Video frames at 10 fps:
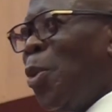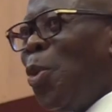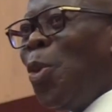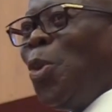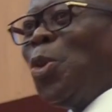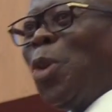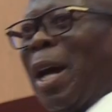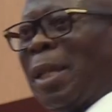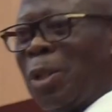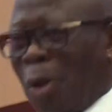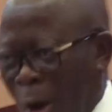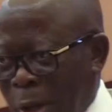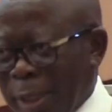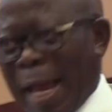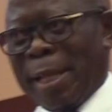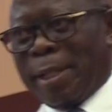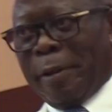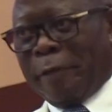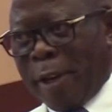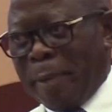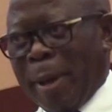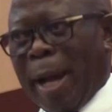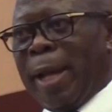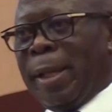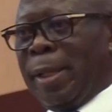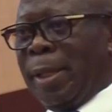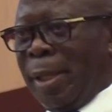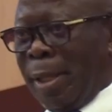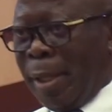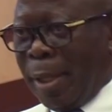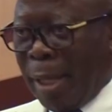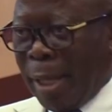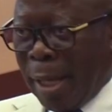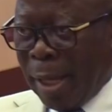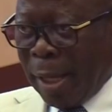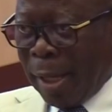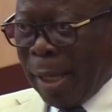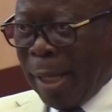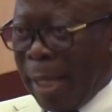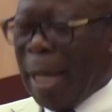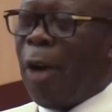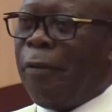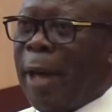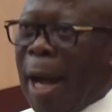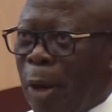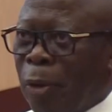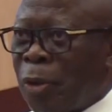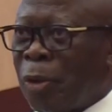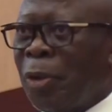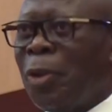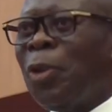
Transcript: who you had caused as revealed by the leader of the House,